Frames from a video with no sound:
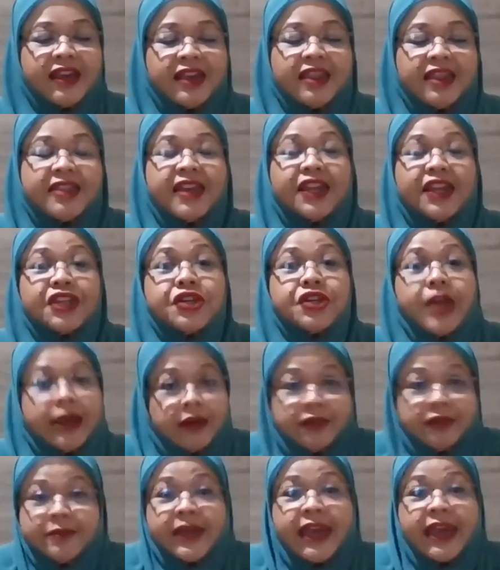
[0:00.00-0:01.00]
They check
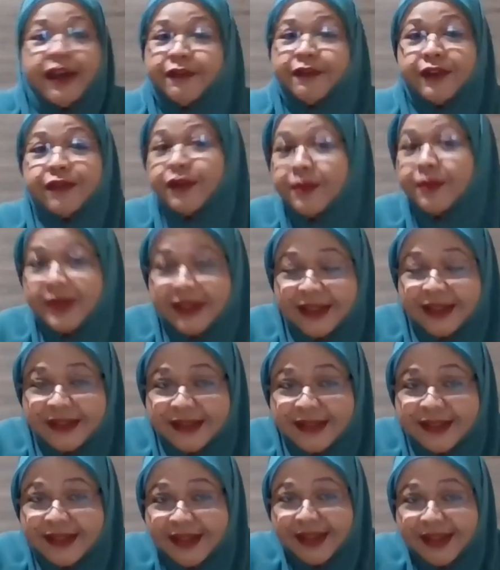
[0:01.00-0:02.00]
on me every few
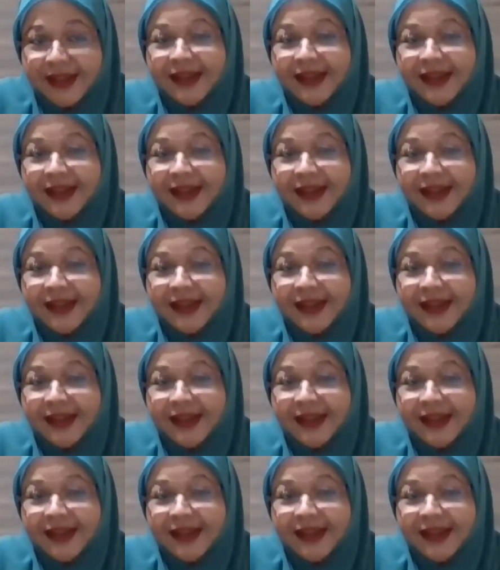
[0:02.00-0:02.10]
minutes,